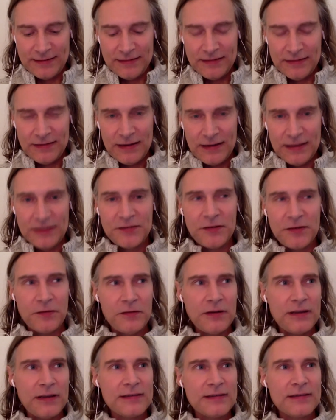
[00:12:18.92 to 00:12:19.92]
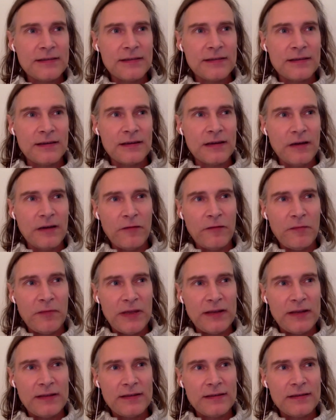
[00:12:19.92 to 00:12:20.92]
as soon as the
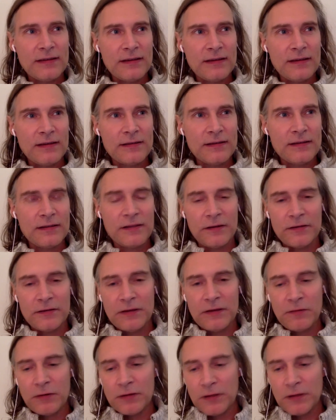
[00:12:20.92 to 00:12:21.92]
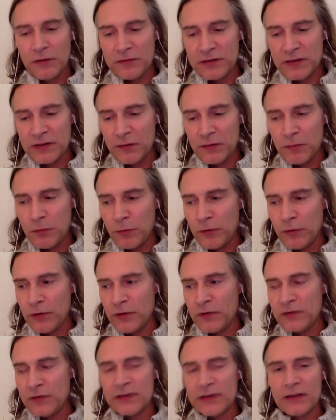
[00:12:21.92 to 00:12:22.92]
government declared they were closing their
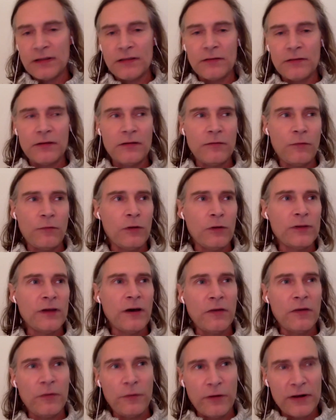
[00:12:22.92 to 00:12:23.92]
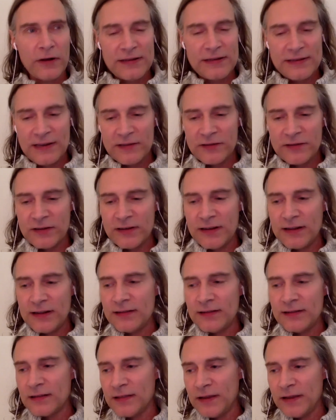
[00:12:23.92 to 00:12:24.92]
borders and the World Health Organization had
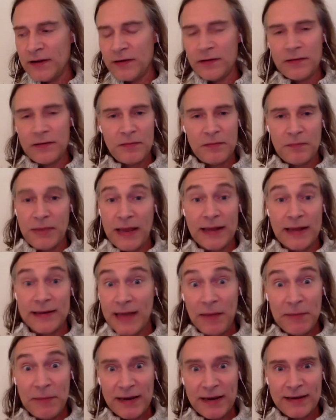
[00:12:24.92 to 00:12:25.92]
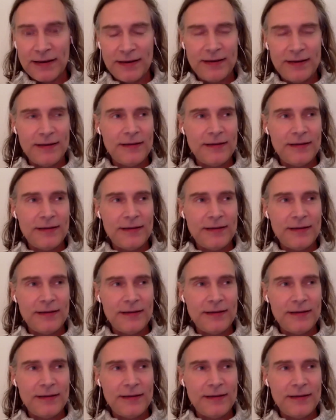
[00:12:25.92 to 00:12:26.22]
declared pandemic,